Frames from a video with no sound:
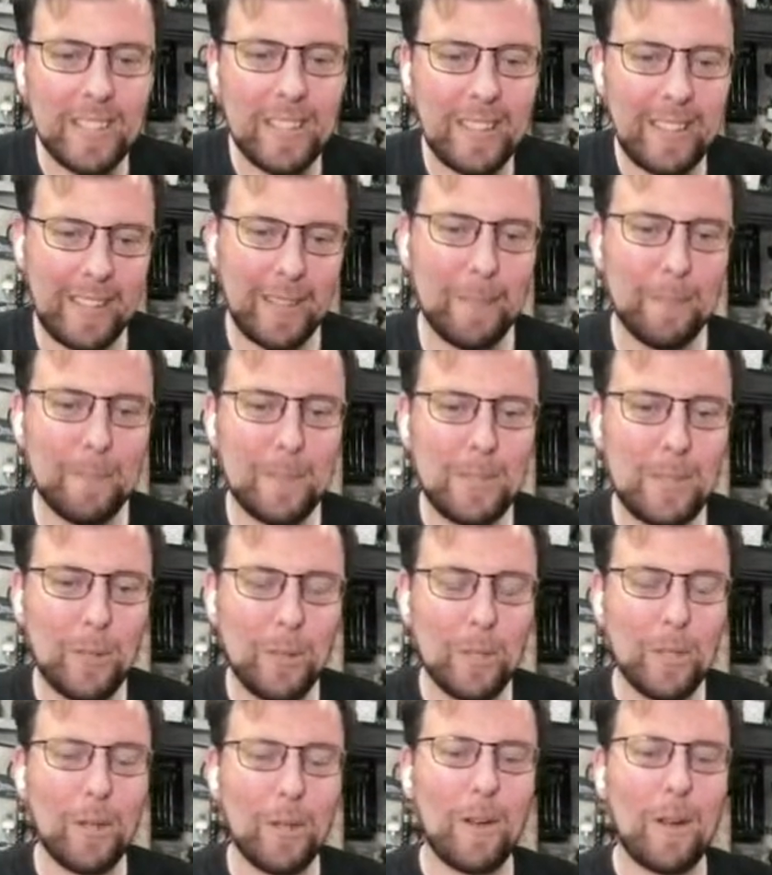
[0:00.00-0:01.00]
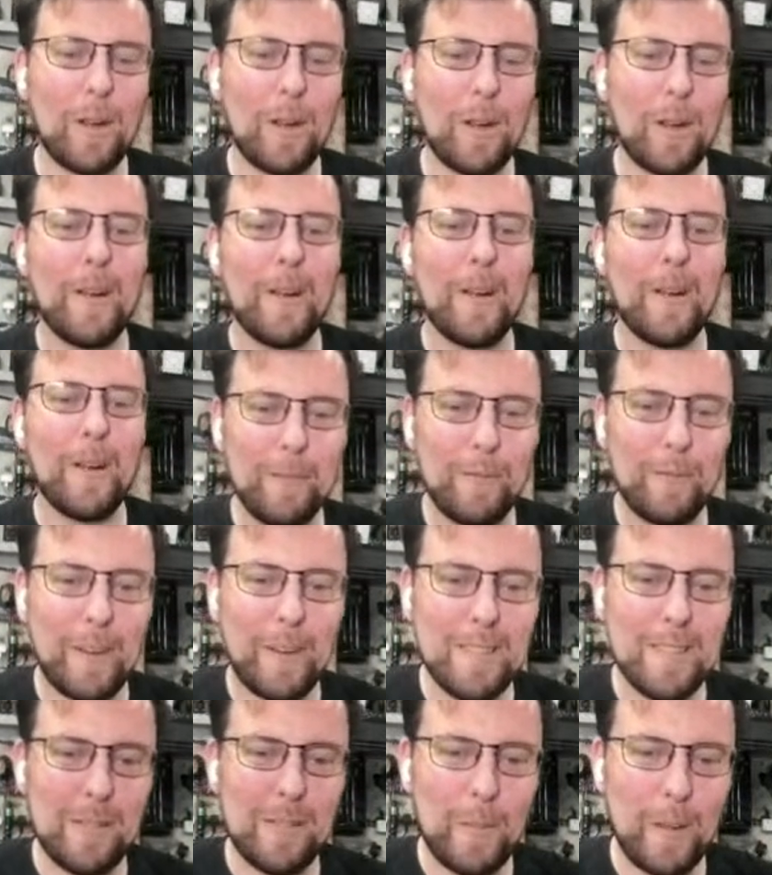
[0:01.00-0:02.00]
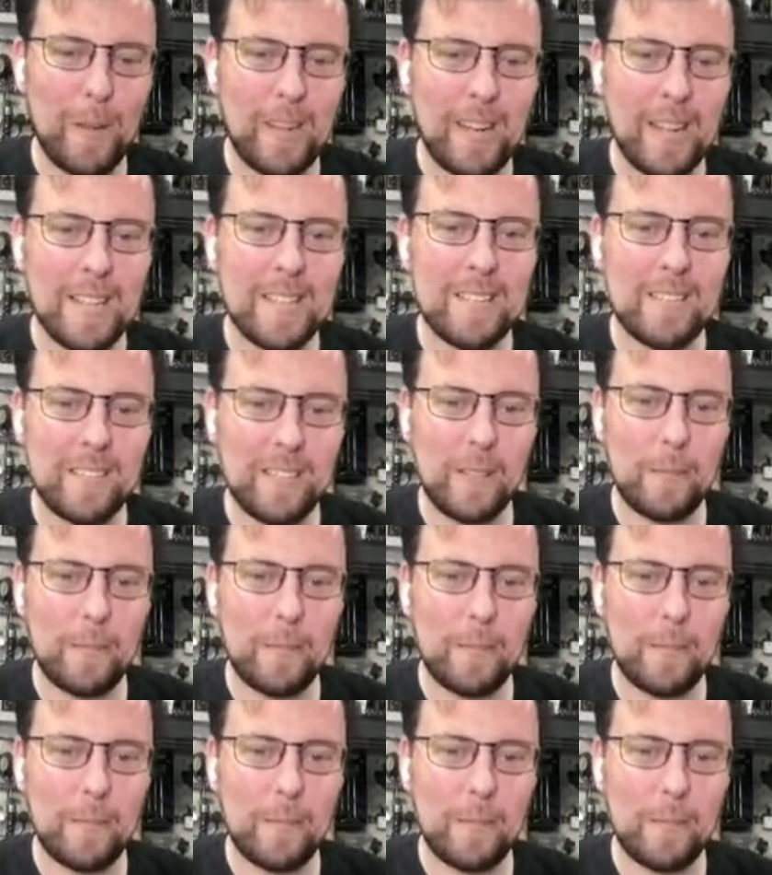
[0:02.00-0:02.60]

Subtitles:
him to other American friends of mine as